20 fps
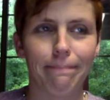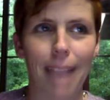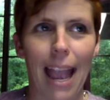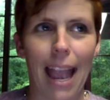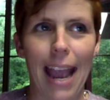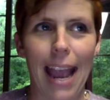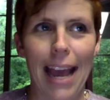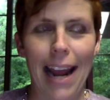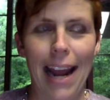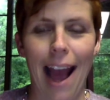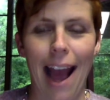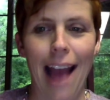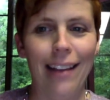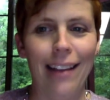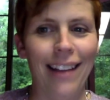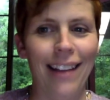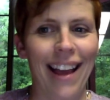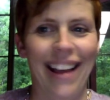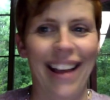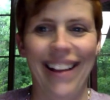And I
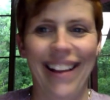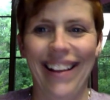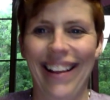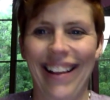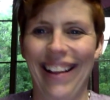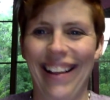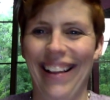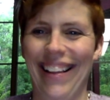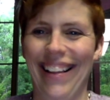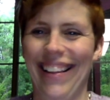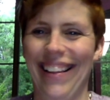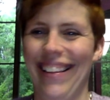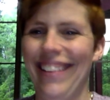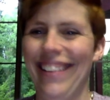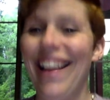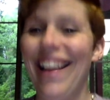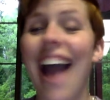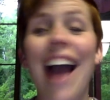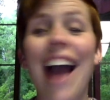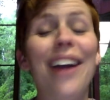
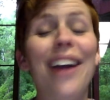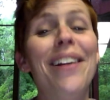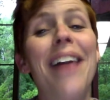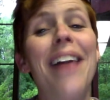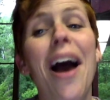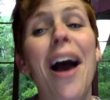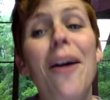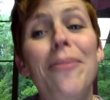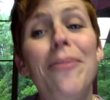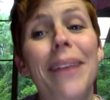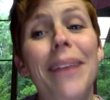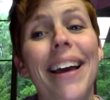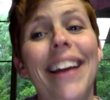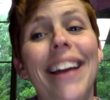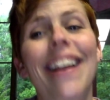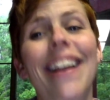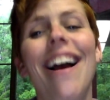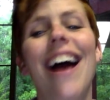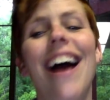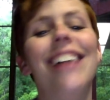couldn't help it.
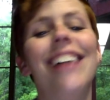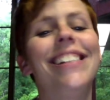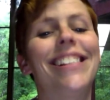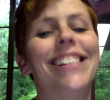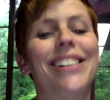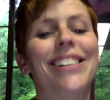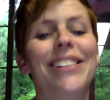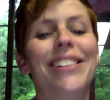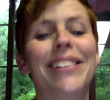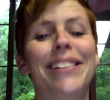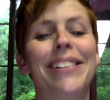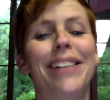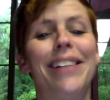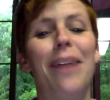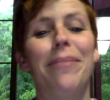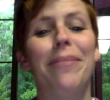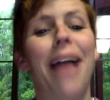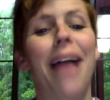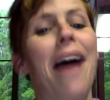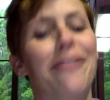I just couldn't
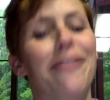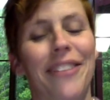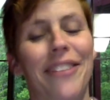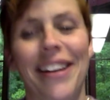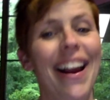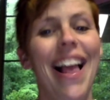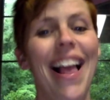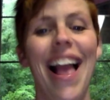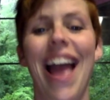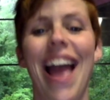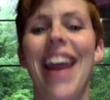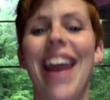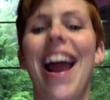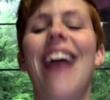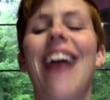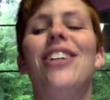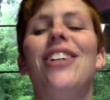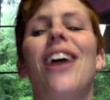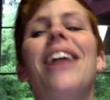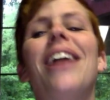stop laughing. And
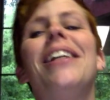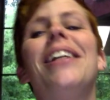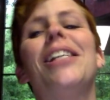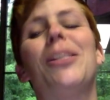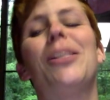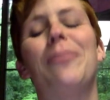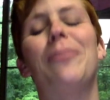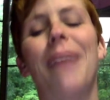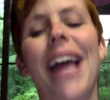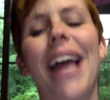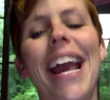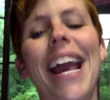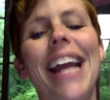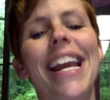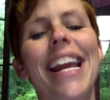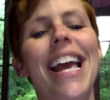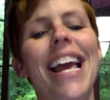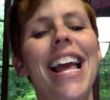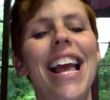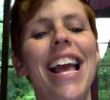I tried to
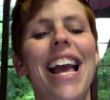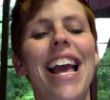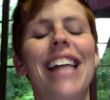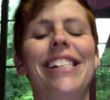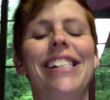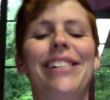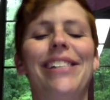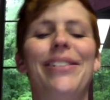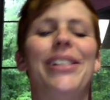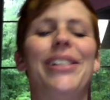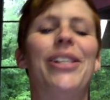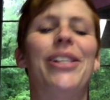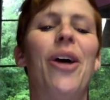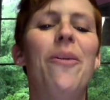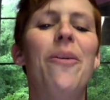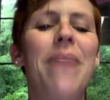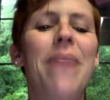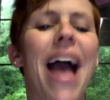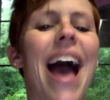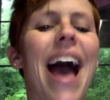explain, and she was so
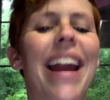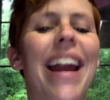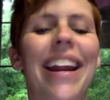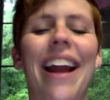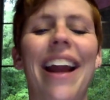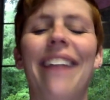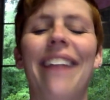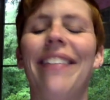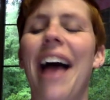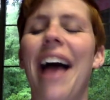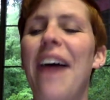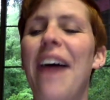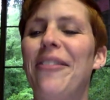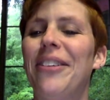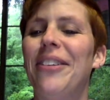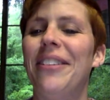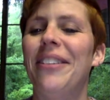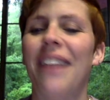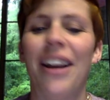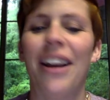mad, and I laughed
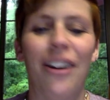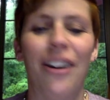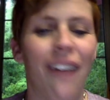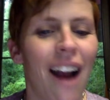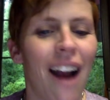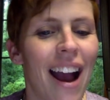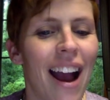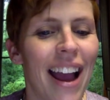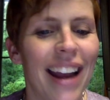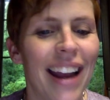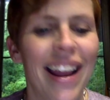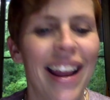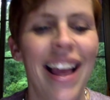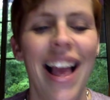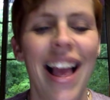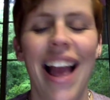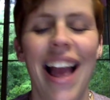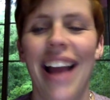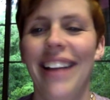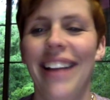until I cried,
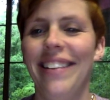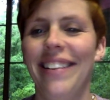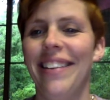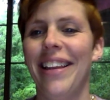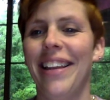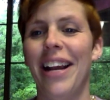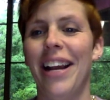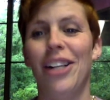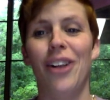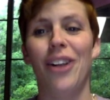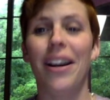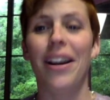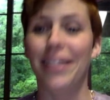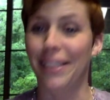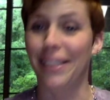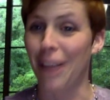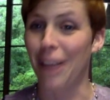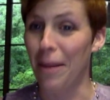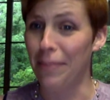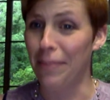and then I tried to
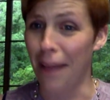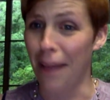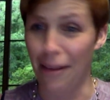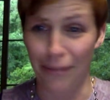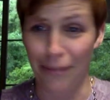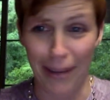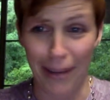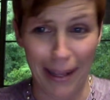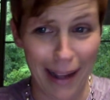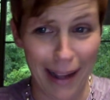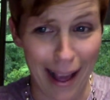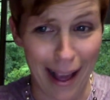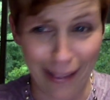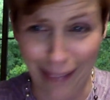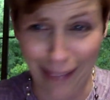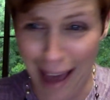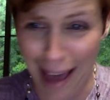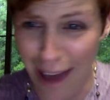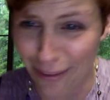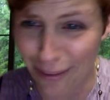stop laughing, and I
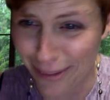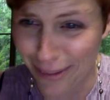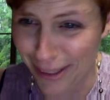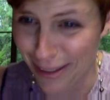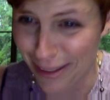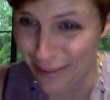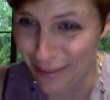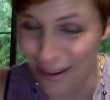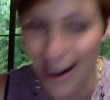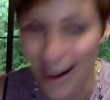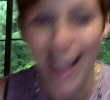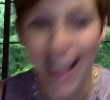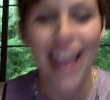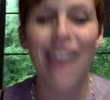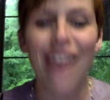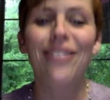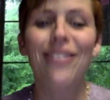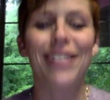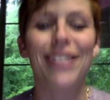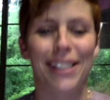laughed.
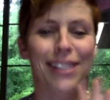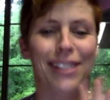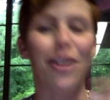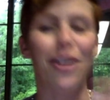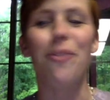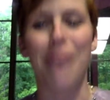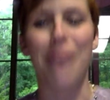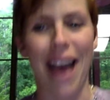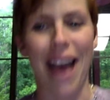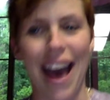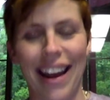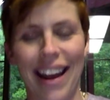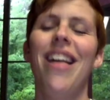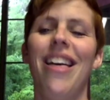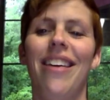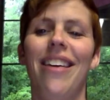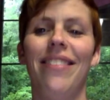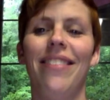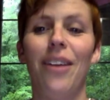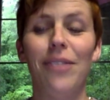It was so bad.
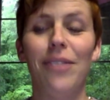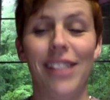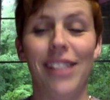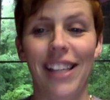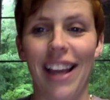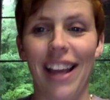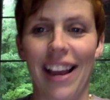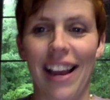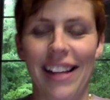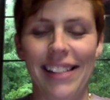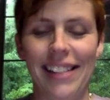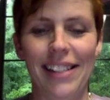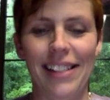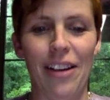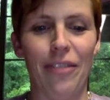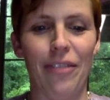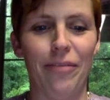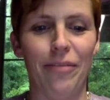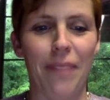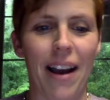That was the end
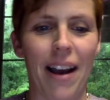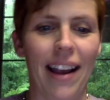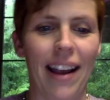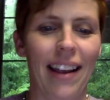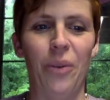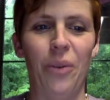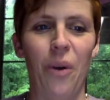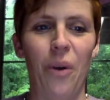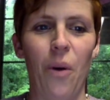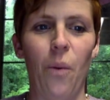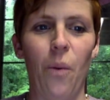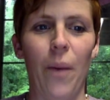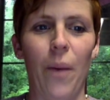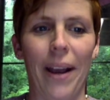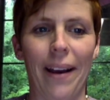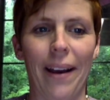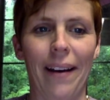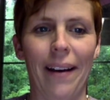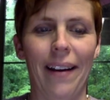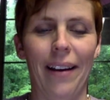of my
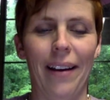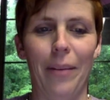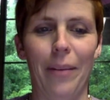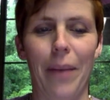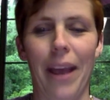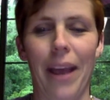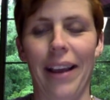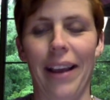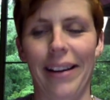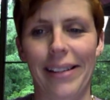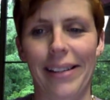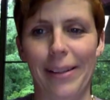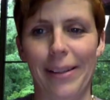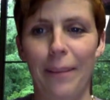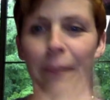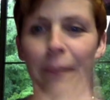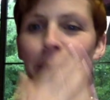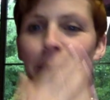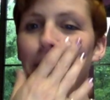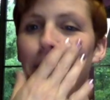Wicca and paganism.